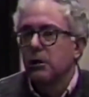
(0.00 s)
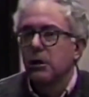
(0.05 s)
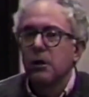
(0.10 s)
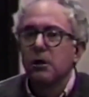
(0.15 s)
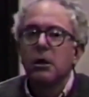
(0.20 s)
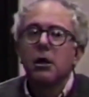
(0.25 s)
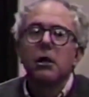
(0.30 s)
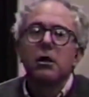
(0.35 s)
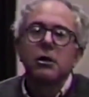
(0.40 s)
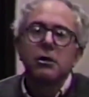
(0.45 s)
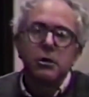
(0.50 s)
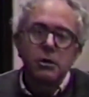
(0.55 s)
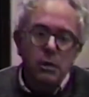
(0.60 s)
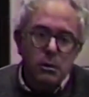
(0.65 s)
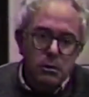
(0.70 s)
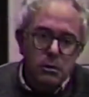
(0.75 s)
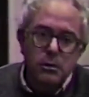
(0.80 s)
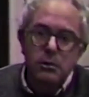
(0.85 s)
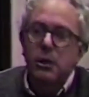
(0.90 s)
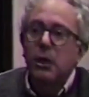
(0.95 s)
and then you get
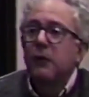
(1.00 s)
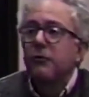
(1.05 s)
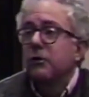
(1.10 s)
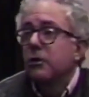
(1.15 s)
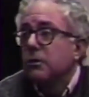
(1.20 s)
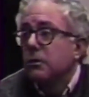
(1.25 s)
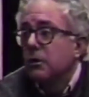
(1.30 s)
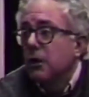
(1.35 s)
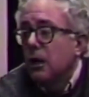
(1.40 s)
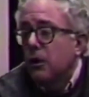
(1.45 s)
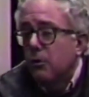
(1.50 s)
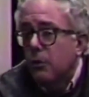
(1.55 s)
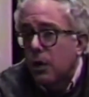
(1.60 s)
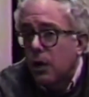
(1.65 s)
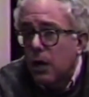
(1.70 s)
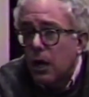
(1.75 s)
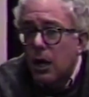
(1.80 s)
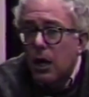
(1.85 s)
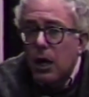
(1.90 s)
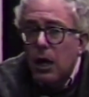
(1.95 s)
consultants who have to do their
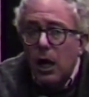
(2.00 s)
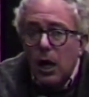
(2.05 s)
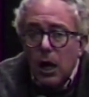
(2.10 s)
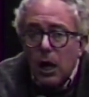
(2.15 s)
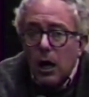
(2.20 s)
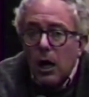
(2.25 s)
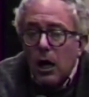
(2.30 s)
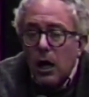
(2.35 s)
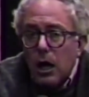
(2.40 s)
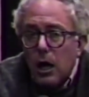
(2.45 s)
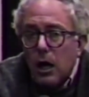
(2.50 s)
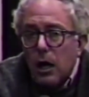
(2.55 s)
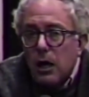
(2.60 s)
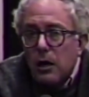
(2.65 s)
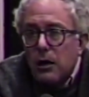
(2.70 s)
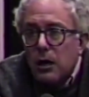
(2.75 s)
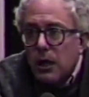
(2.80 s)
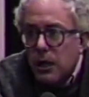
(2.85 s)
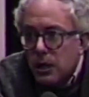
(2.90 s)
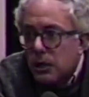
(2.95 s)
work.
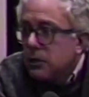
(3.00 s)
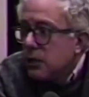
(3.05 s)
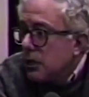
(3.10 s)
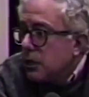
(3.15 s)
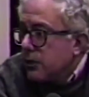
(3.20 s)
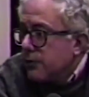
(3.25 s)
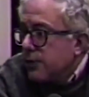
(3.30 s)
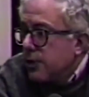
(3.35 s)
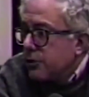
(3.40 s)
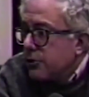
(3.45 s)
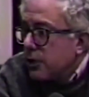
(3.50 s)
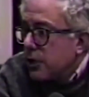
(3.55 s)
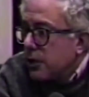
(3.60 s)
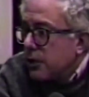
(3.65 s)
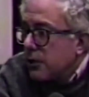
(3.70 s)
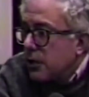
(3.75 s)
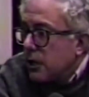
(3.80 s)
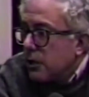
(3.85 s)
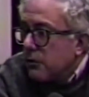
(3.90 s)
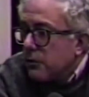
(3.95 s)
It is
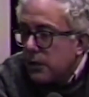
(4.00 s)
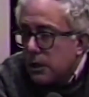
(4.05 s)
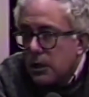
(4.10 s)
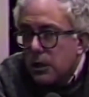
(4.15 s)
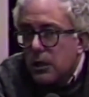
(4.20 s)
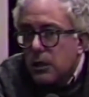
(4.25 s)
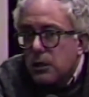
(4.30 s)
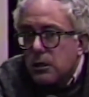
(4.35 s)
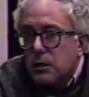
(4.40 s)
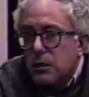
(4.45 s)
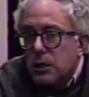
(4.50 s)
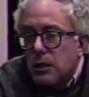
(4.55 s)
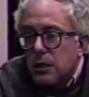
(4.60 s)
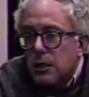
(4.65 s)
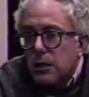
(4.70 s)
frustrating. It really is.